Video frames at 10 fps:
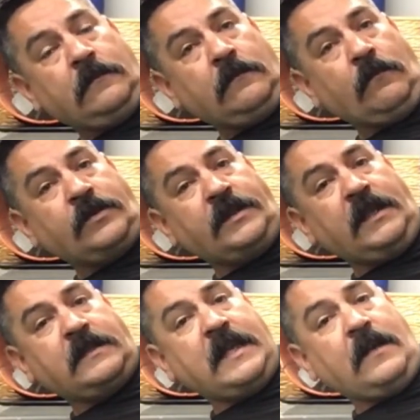Once you
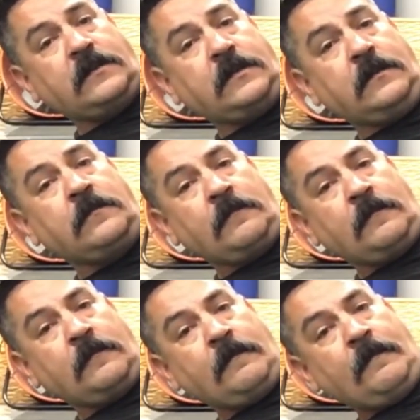get down to
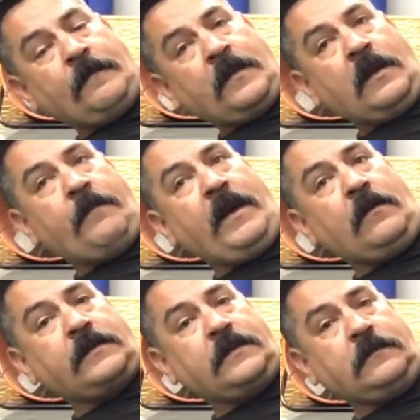
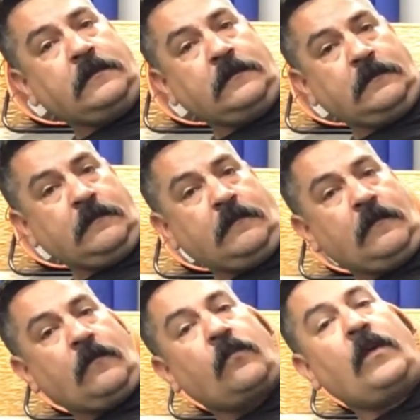about,
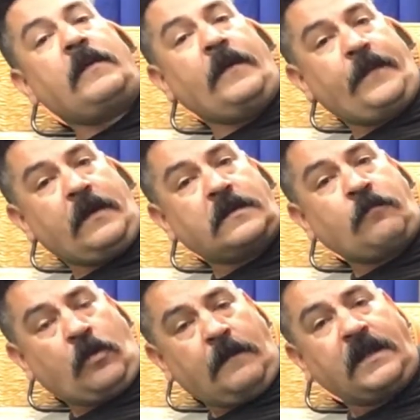right about there is
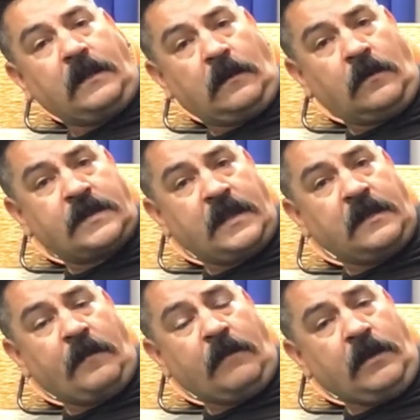where I'm getting close to the end of
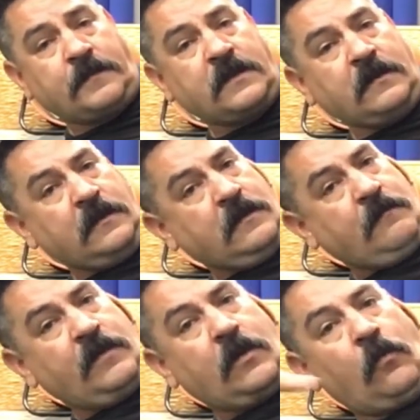my ribs,
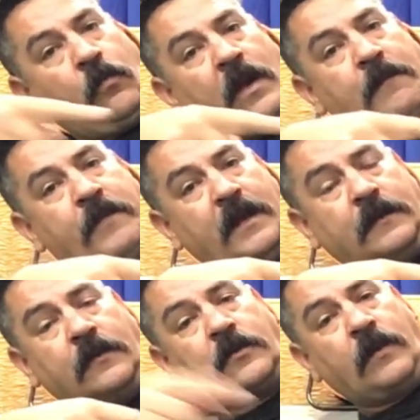I'm gonna go right back the
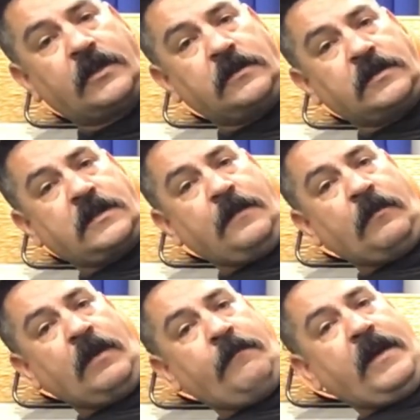other direction, just coming
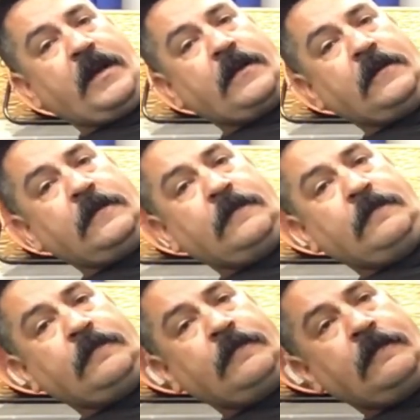right back,
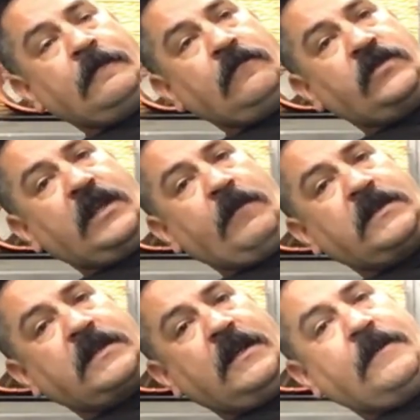taking my
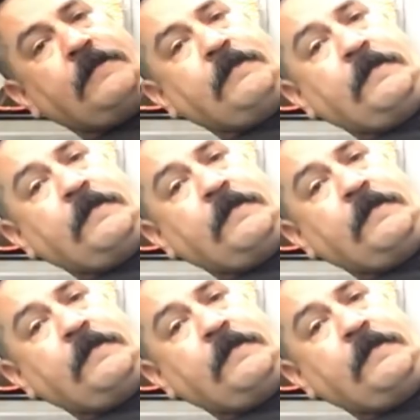time,